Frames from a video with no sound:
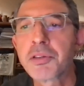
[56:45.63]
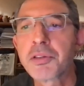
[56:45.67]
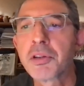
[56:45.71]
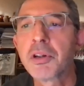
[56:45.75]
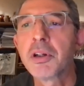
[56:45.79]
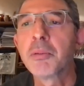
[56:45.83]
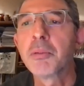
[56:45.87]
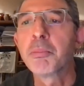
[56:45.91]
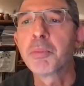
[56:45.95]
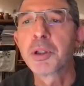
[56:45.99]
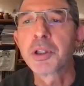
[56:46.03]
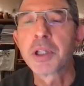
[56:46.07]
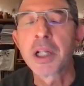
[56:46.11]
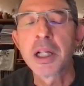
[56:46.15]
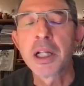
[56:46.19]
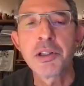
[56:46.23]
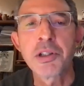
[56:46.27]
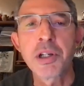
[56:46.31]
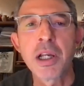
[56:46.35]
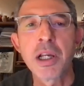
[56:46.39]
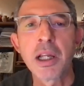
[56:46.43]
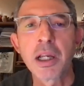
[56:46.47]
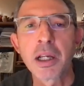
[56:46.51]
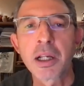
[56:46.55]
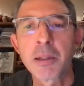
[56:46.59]
So
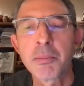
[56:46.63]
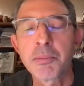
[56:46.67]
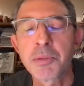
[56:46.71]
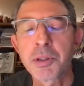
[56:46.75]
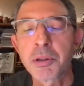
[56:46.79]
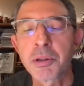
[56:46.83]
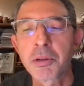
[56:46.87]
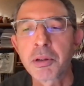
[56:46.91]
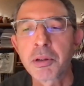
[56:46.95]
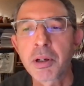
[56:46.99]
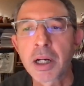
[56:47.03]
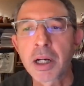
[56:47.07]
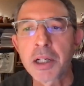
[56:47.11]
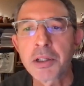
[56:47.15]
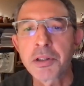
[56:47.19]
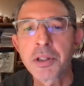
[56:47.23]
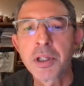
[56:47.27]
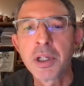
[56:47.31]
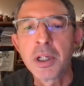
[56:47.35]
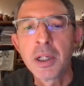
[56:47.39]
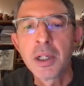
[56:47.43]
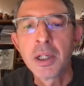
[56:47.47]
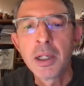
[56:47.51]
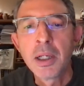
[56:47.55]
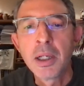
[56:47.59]
potentially crimson crush
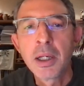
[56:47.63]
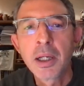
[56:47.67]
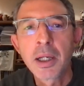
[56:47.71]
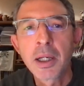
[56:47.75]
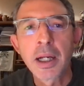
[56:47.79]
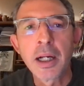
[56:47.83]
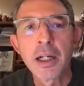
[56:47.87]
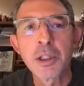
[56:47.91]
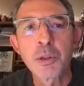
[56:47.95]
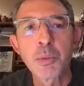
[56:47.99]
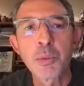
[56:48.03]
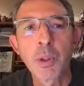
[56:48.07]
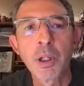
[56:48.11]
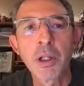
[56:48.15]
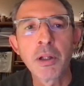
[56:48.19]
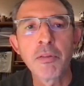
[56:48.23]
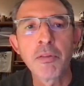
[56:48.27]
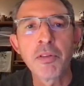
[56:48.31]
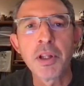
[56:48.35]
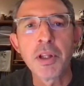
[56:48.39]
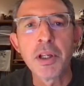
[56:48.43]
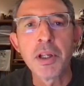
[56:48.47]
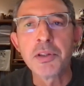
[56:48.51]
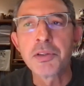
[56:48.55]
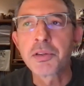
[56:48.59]
carries one
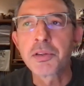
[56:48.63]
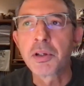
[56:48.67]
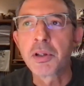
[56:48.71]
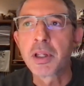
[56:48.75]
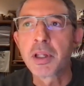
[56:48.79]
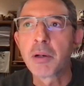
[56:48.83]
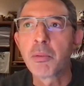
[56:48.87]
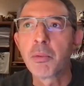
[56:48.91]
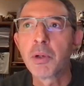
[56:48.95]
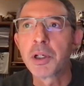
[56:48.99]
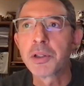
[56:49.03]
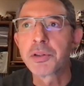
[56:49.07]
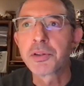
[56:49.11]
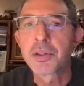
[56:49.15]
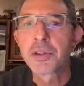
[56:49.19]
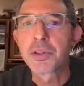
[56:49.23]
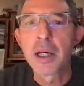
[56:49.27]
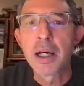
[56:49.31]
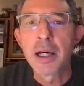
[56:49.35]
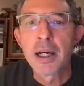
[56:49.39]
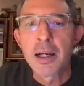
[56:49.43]
of these. So there was